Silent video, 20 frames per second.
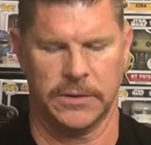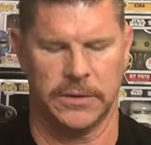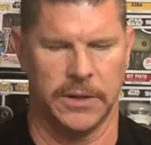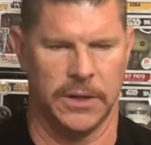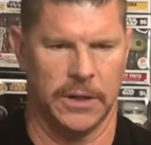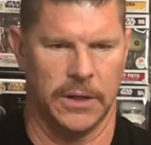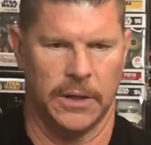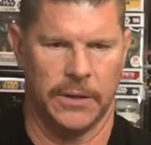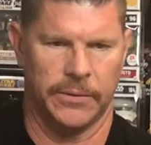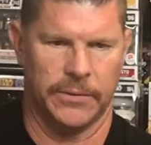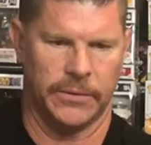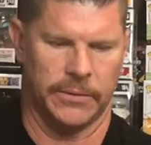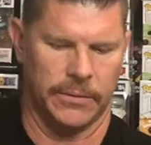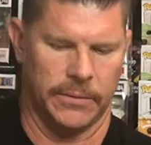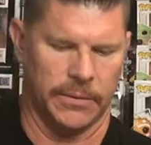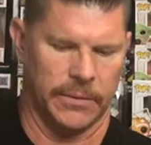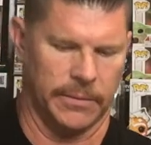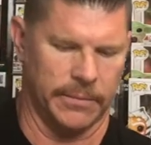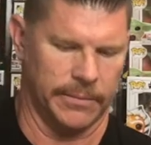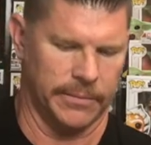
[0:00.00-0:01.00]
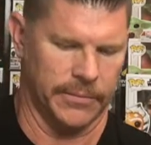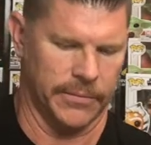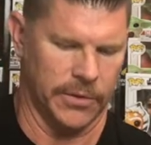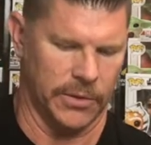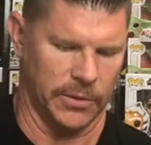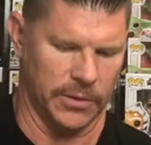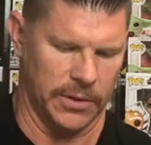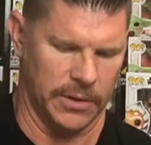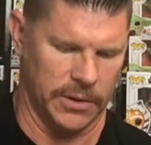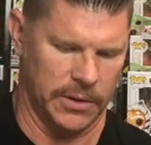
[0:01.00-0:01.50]
check out the
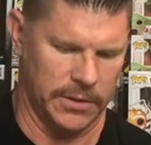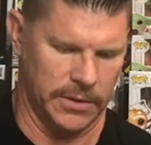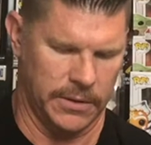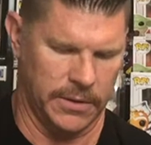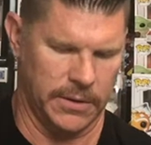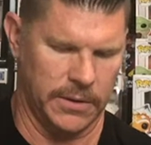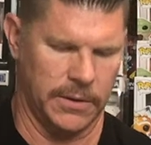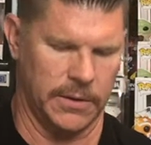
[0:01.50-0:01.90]
token